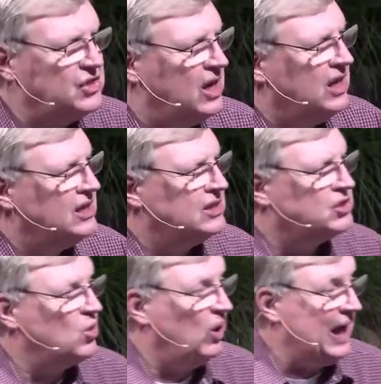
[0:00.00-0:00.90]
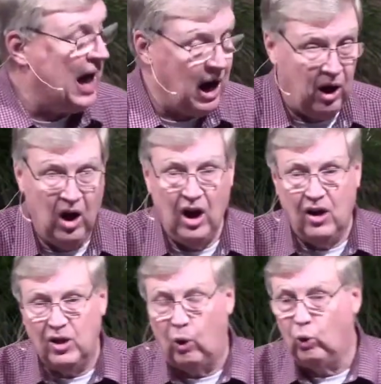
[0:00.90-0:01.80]
it is to allow
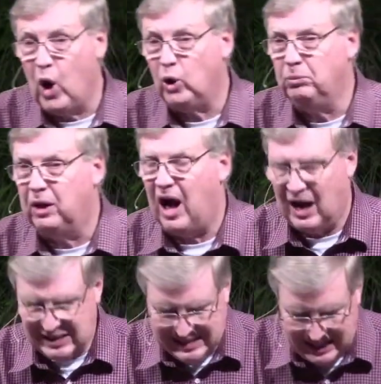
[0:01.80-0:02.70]
the roadblocks that